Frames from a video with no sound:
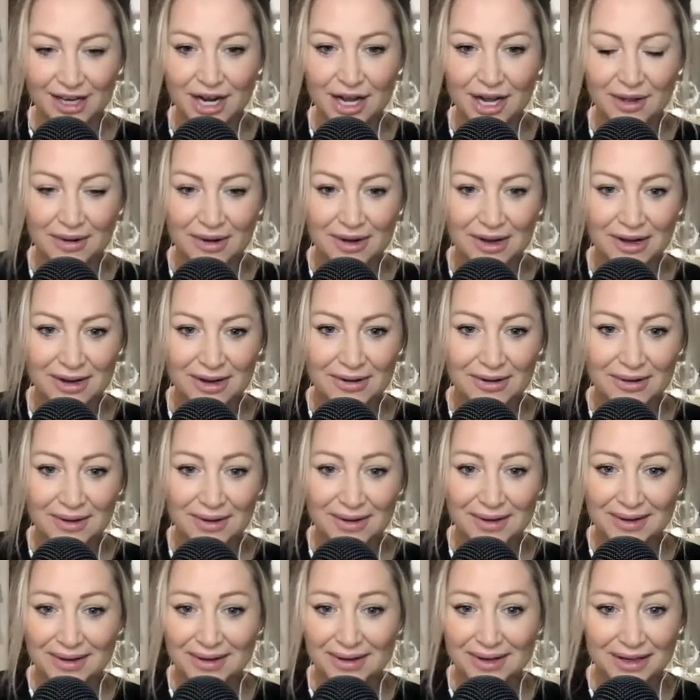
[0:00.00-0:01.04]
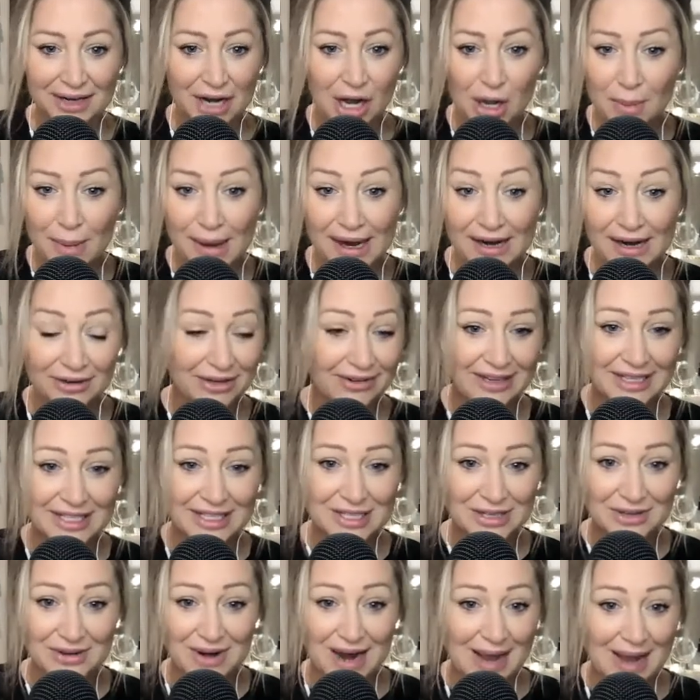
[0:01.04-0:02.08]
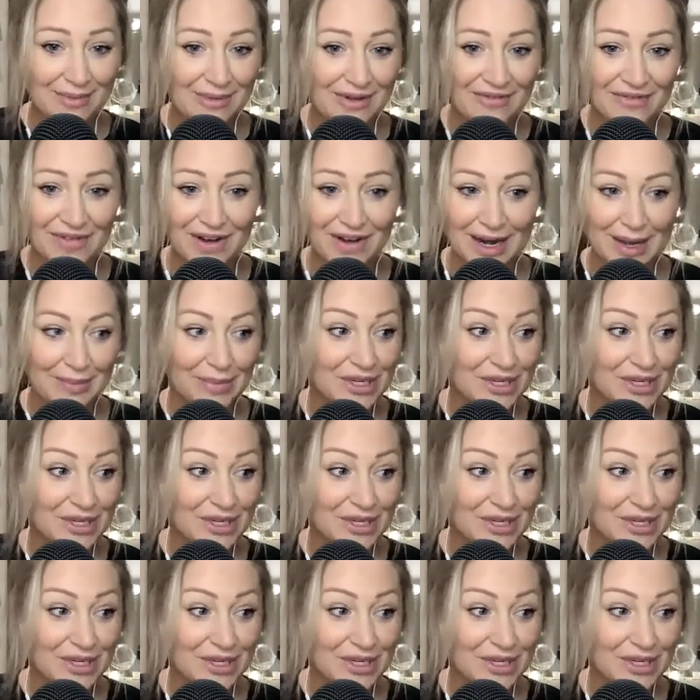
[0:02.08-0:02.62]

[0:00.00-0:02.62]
like, go back on her Instagram and find it.